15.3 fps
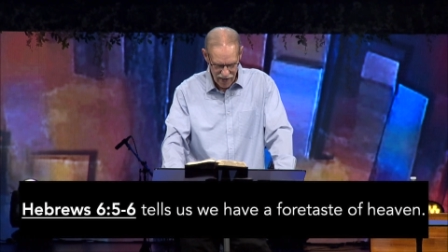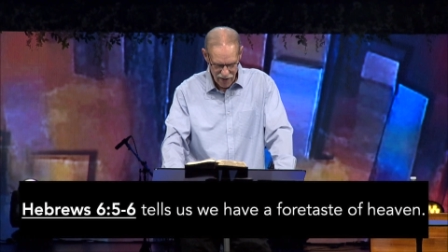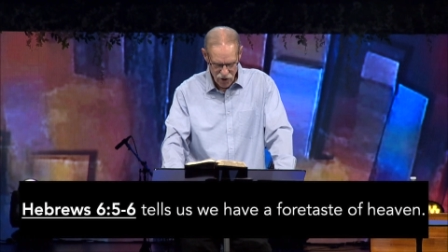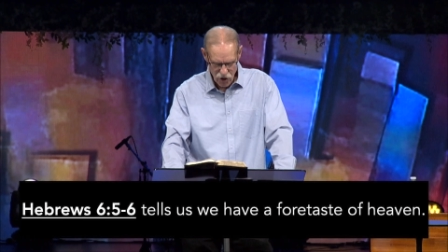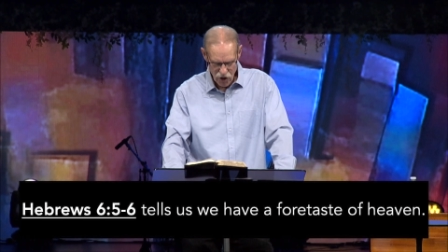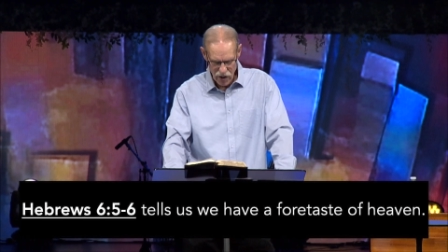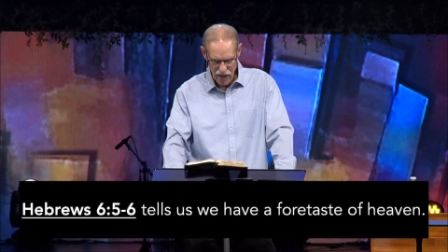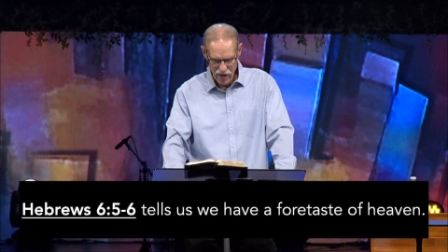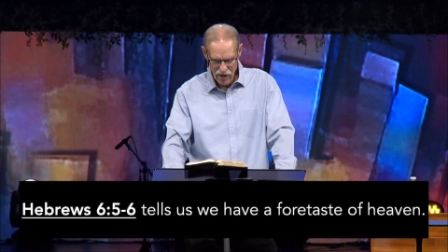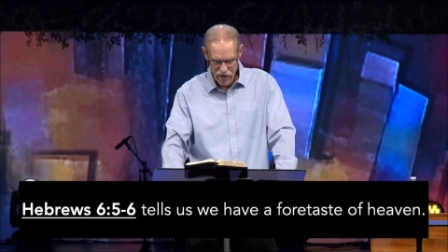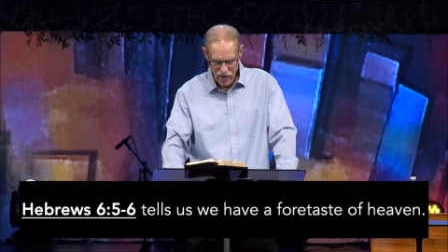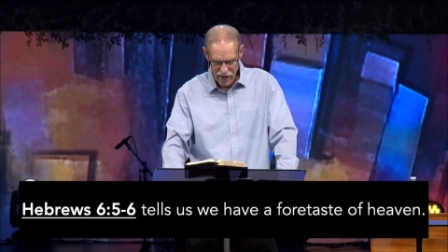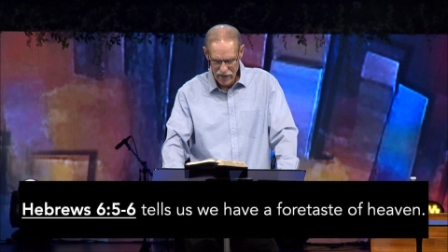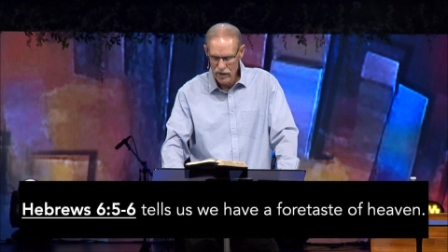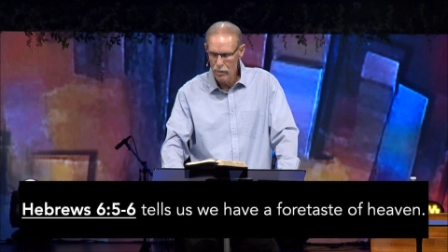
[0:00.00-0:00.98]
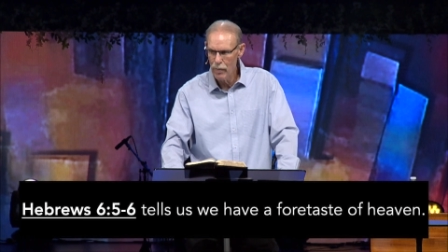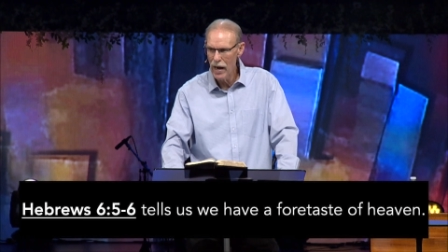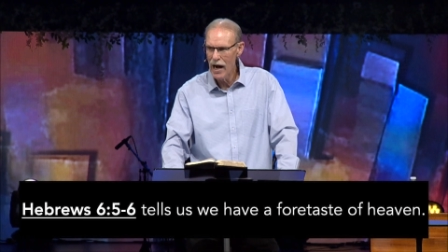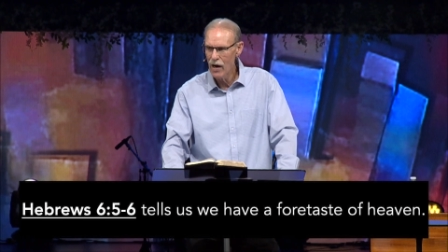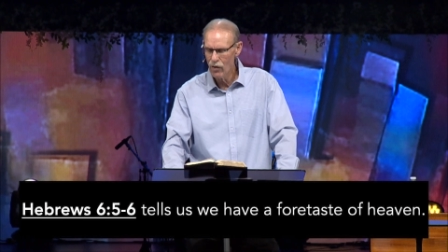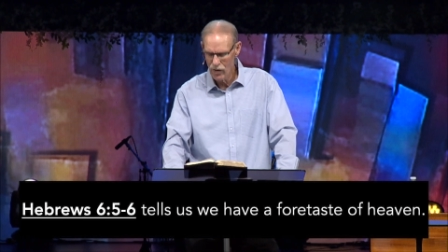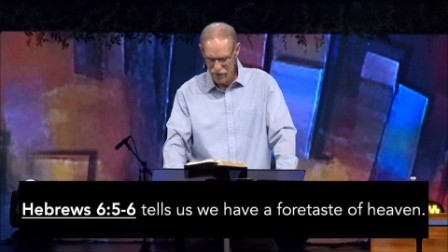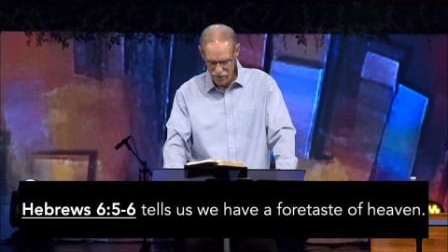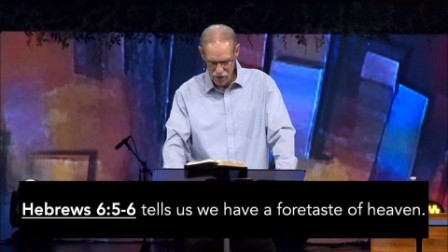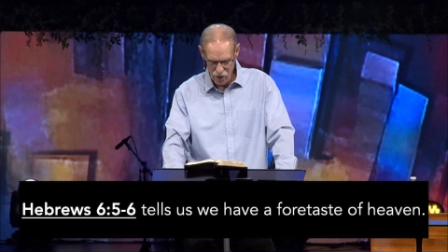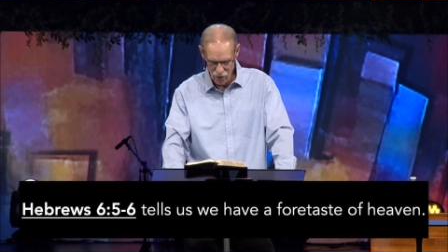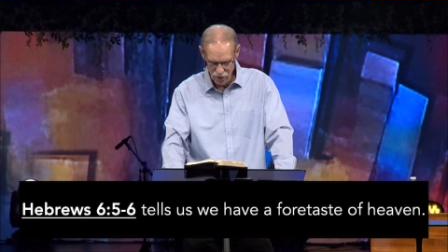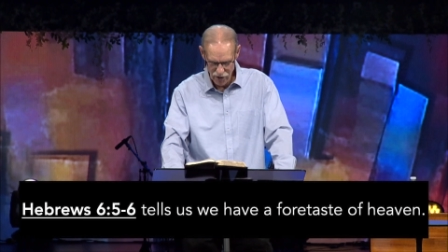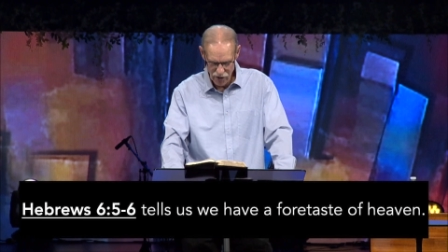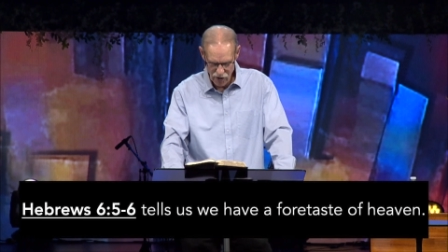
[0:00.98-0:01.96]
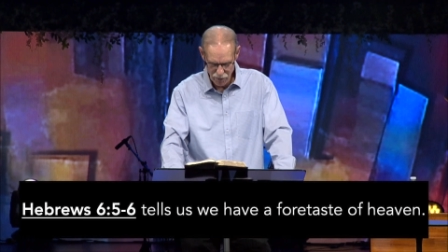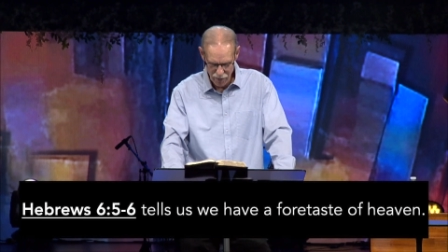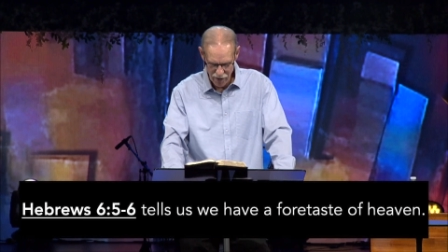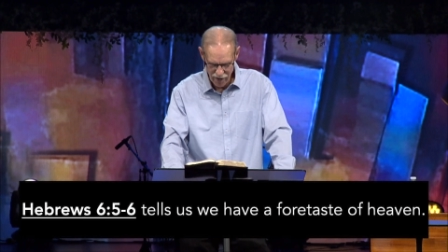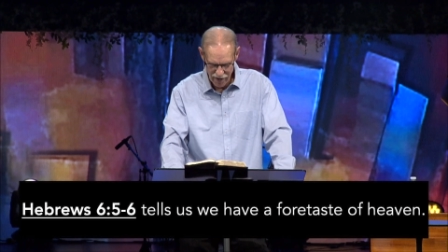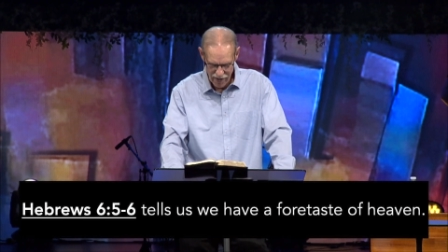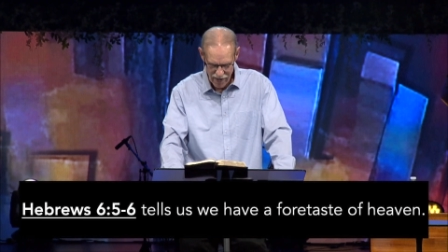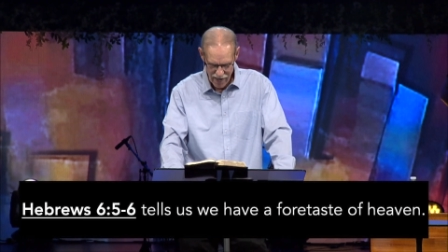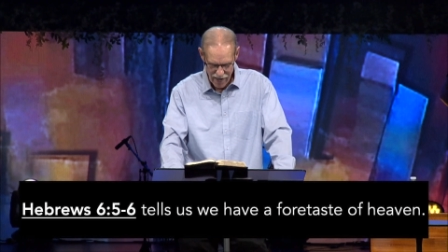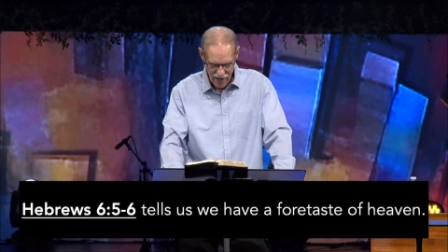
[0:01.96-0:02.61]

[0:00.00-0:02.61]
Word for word: and shared in the power of the Holy Spirit